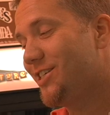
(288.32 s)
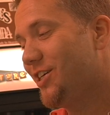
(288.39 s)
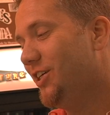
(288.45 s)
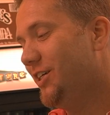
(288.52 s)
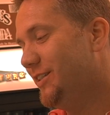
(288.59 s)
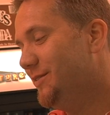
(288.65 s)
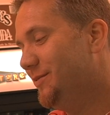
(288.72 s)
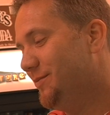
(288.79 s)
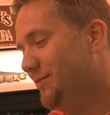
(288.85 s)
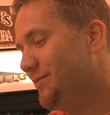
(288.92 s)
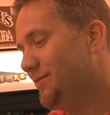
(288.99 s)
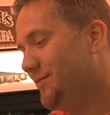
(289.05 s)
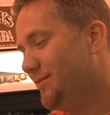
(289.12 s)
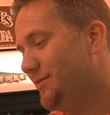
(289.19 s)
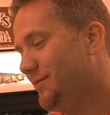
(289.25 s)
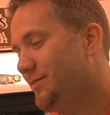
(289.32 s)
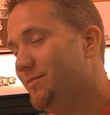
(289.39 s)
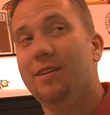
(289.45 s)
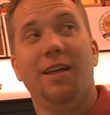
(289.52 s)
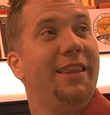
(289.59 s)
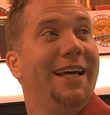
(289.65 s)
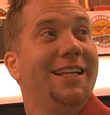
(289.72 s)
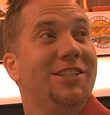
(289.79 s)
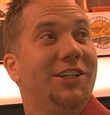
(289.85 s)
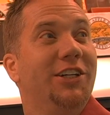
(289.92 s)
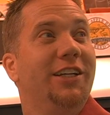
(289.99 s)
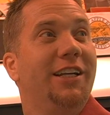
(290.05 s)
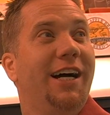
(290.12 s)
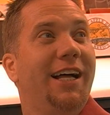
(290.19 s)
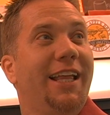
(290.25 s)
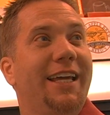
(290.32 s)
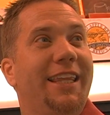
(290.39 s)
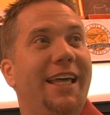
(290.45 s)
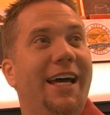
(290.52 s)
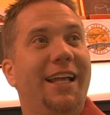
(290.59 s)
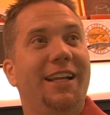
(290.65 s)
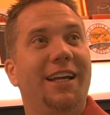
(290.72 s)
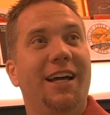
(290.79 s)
good. That's good. I like that.